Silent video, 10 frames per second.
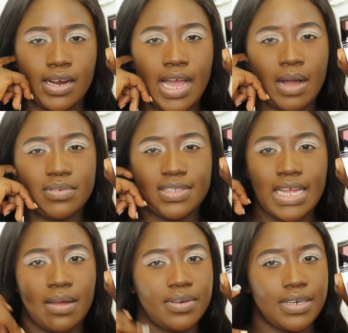I was
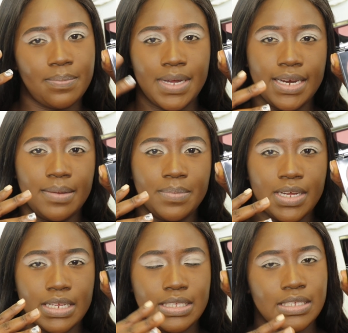doubting about it, but
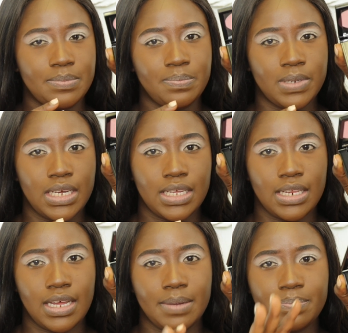I still picked
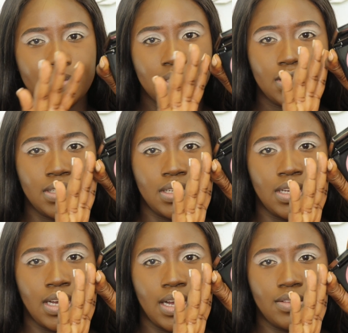it up.
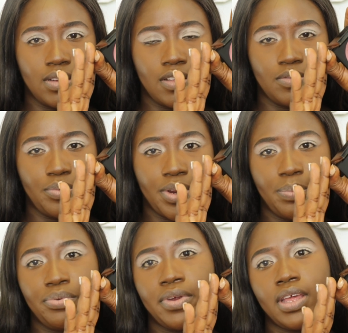Thought it's really
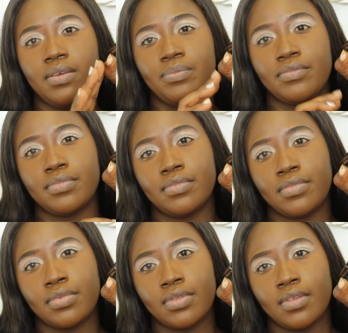pretty.
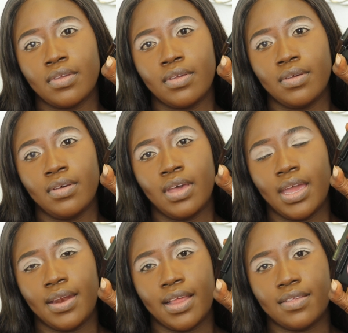
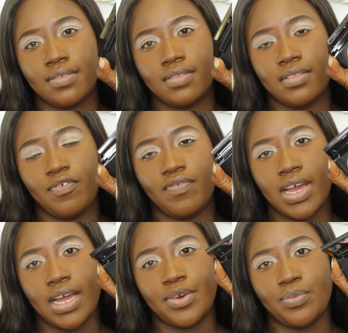And that's
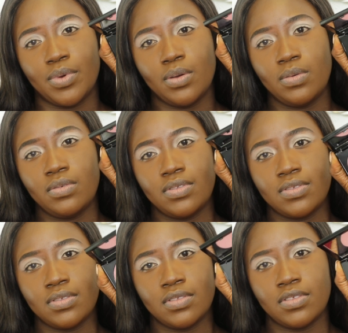Devon
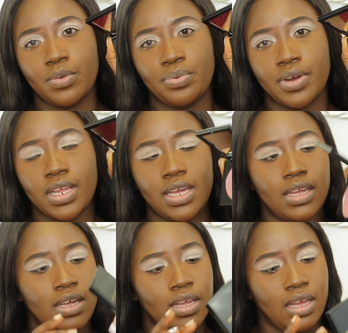Rose. So pretty.
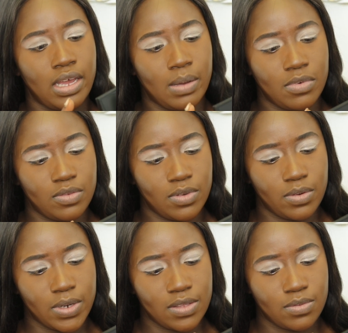I'm gonna do a
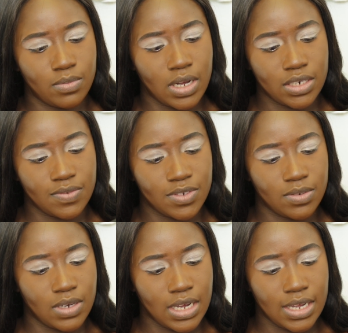quick swatch for
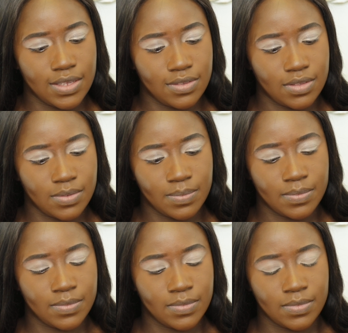you guys
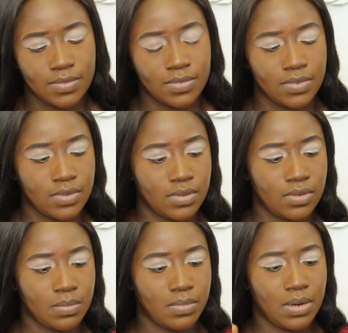
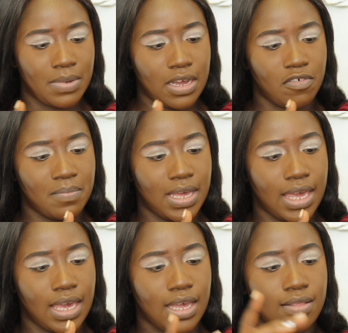on the back of my
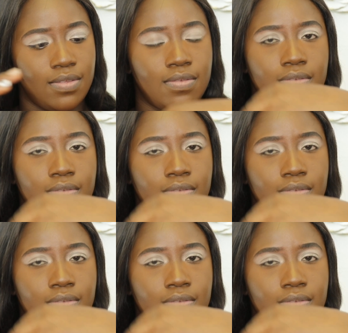hands.